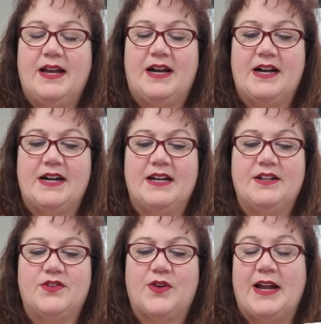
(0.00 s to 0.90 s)
Uh,
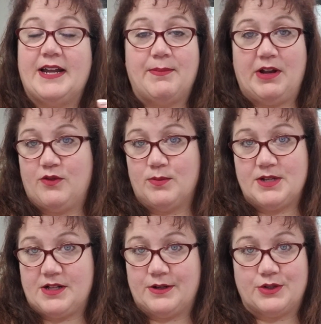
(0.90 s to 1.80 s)
and for, I get mine from
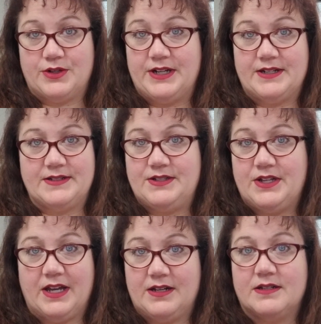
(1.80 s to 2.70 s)
Dollar Tree because you
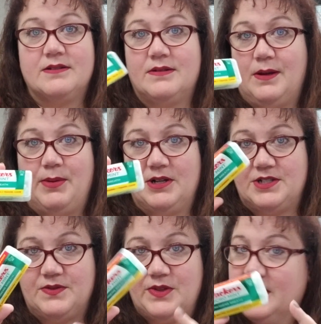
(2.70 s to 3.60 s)
get a
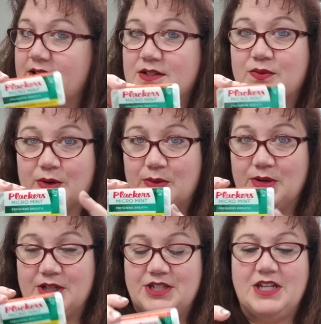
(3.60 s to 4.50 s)
bunch of these for
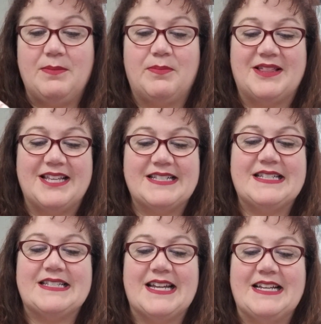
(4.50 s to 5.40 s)
really cheap. But this
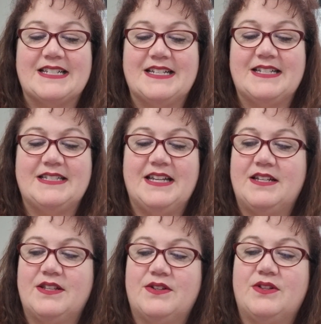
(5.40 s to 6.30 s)
is nice because it's in
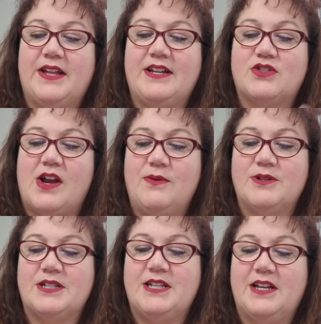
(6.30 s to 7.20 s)
a little like travel
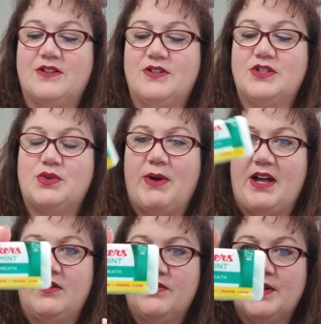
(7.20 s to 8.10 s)
container. There's
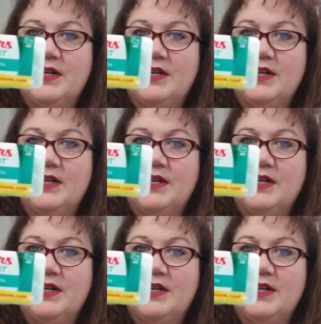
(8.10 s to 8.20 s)
twelve.